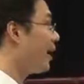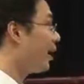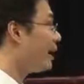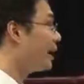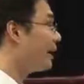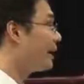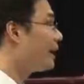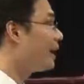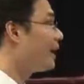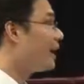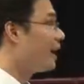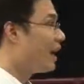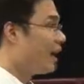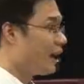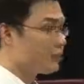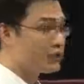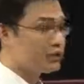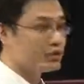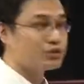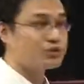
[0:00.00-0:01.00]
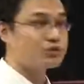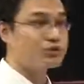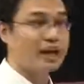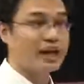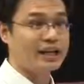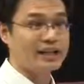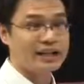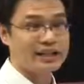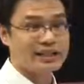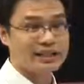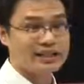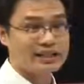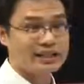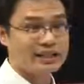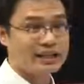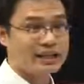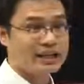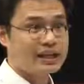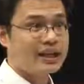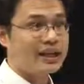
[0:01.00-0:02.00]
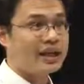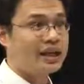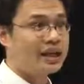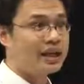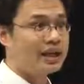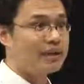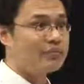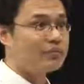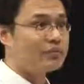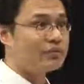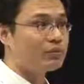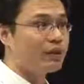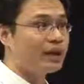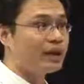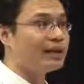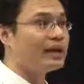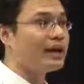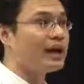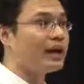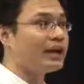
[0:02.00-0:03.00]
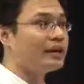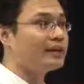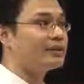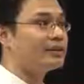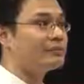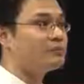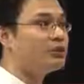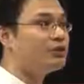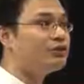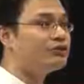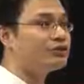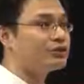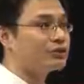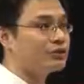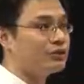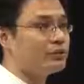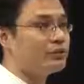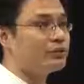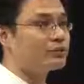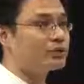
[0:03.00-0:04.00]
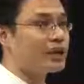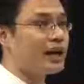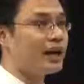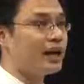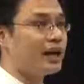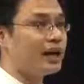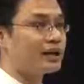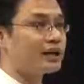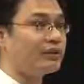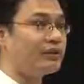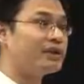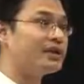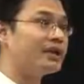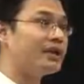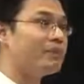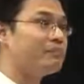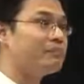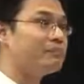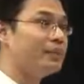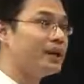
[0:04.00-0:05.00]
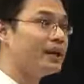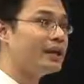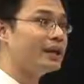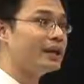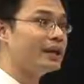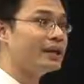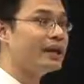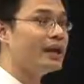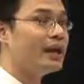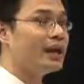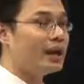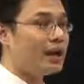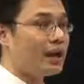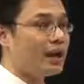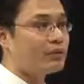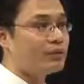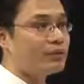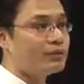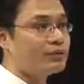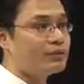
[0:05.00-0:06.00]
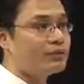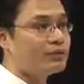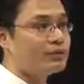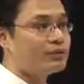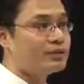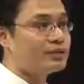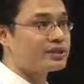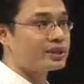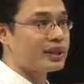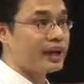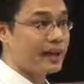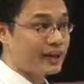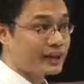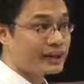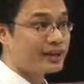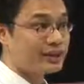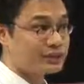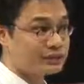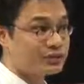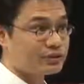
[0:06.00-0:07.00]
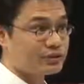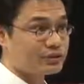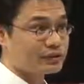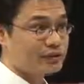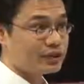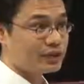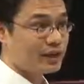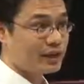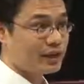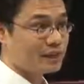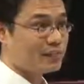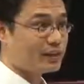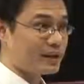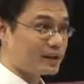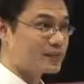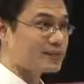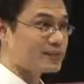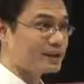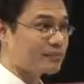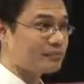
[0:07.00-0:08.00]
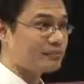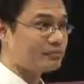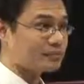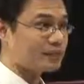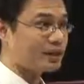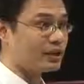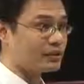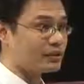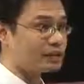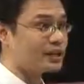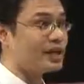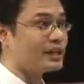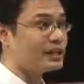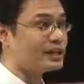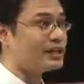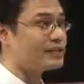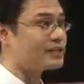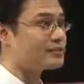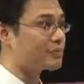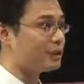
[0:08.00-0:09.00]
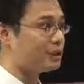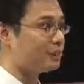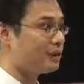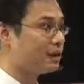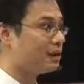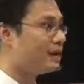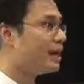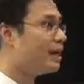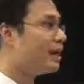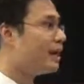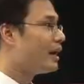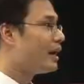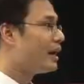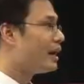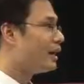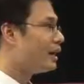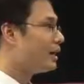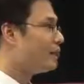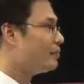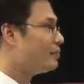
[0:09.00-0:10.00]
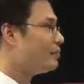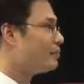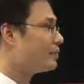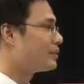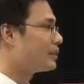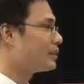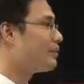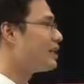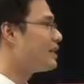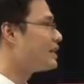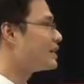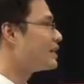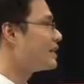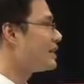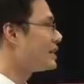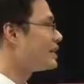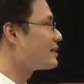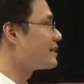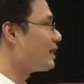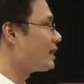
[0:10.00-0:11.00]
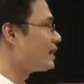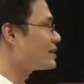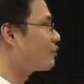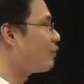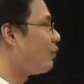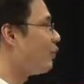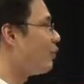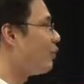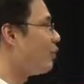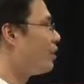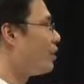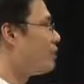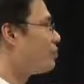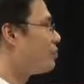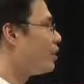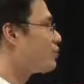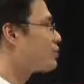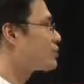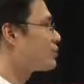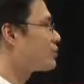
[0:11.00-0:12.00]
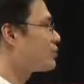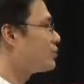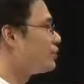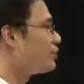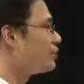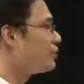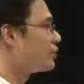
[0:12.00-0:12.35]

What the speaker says: A, I will use Chinese. When I move to curriculum B, I will use English plus some Chinese maybe. The reason is that for most